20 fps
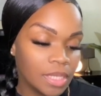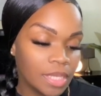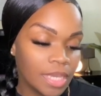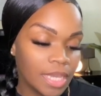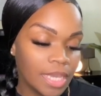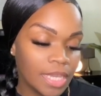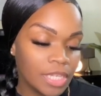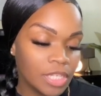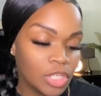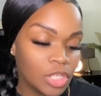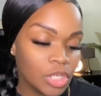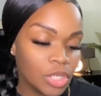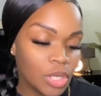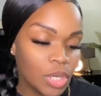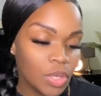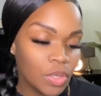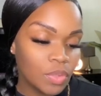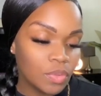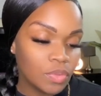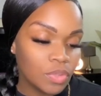and
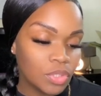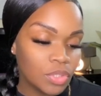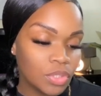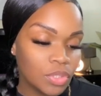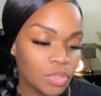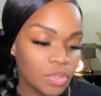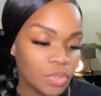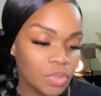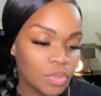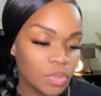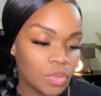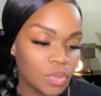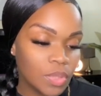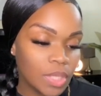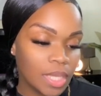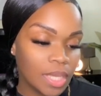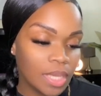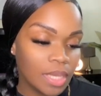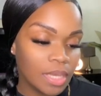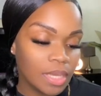go to
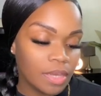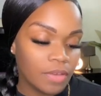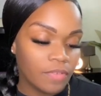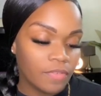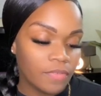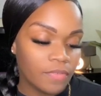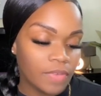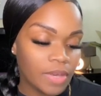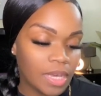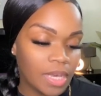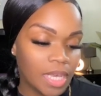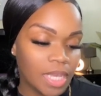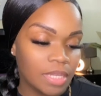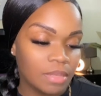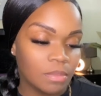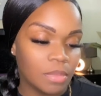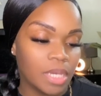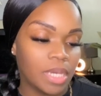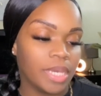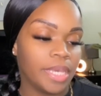Find
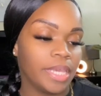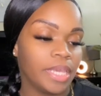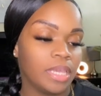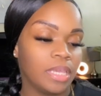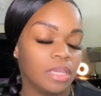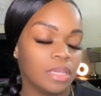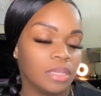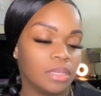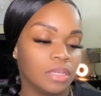My.